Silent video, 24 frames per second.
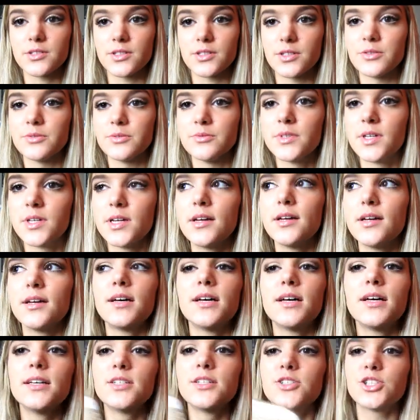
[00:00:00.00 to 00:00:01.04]
So,
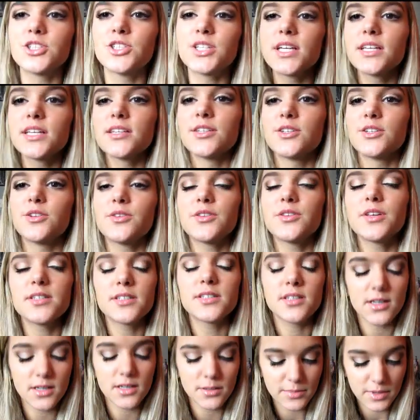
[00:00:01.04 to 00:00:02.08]
just, like, little
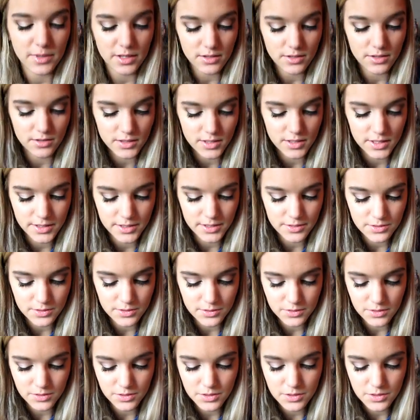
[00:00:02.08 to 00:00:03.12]
things that, like, make their day is
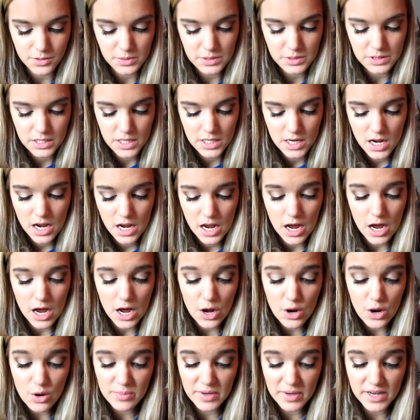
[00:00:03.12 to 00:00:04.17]
so cute.
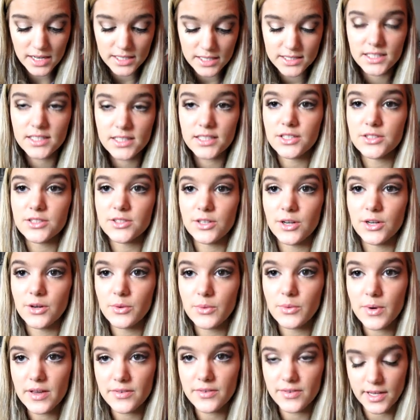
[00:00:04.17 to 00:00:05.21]
Oh, my God, I need to
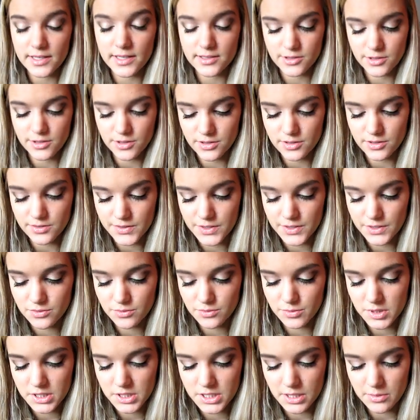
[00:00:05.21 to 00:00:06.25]
go way faster. This video's
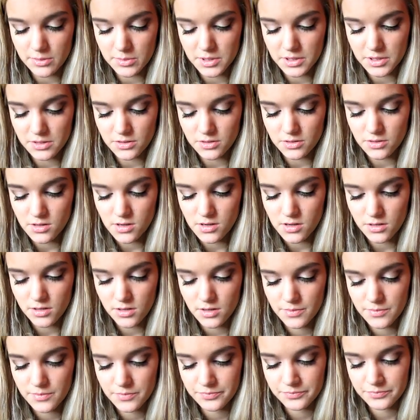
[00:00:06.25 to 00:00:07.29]
almost ten minutes
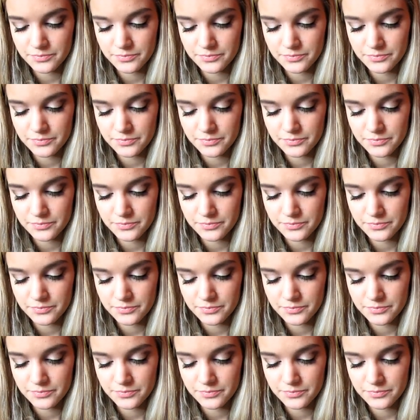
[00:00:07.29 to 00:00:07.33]
long.